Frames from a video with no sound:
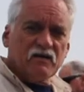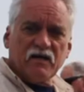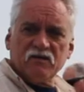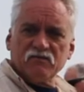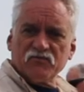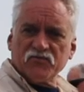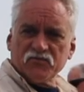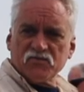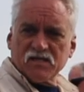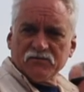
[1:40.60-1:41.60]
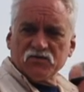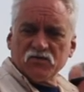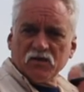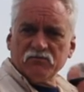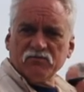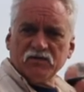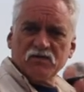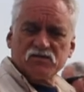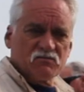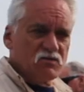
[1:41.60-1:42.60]
And through the summertime, you
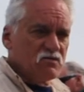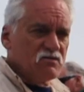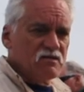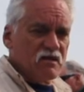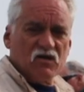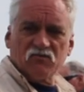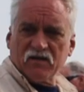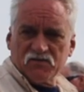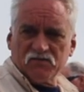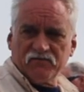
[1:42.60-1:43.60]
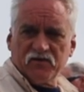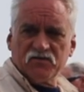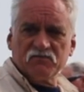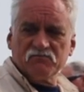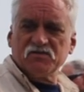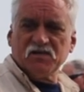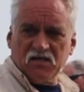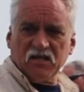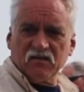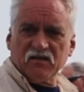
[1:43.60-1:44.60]
get some good runs of fish
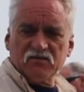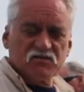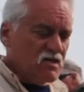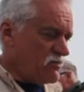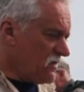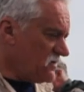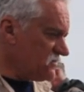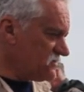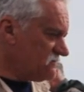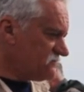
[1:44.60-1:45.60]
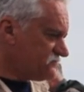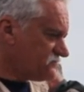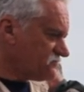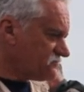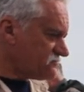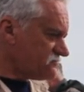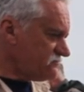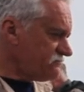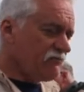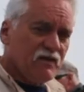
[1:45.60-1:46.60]
sitting in those deep holes.
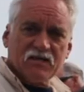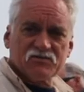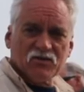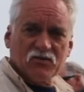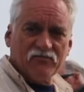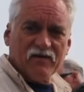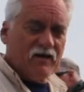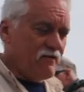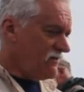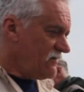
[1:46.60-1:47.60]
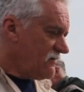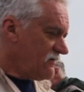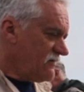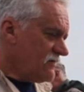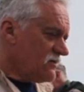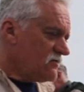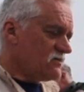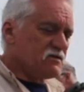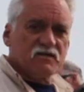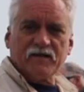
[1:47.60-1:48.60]
And that's a lot of fun.
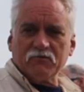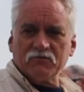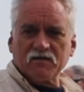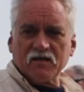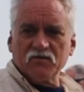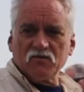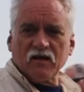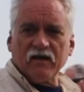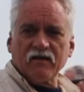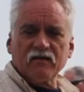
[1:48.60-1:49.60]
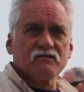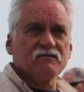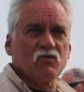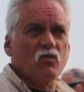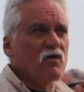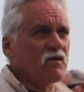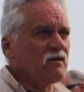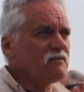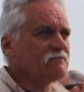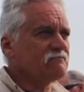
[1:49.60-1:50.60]
But today we're just going to do the lake and
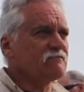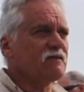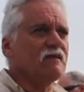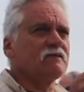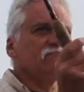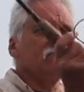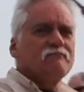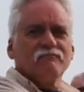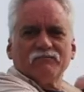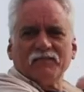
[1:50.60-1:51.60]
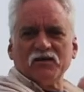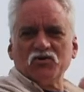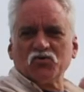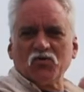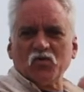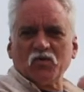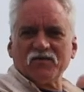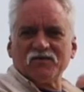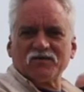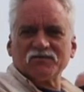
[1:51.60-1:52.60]
wander and enjoy the
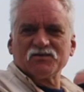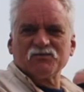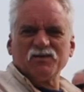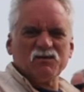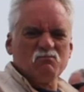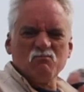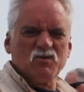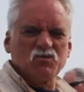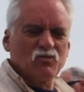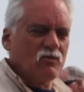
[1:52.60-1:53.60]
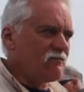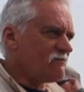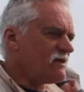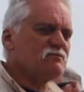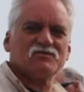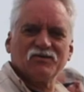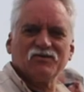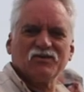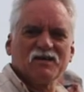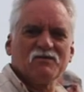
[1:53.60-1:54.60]
weather because it's been miserable,
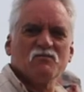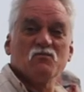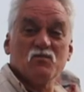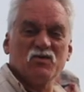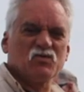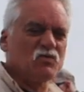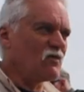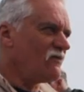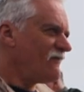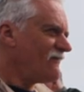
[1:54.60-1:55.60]
absolutely miserable.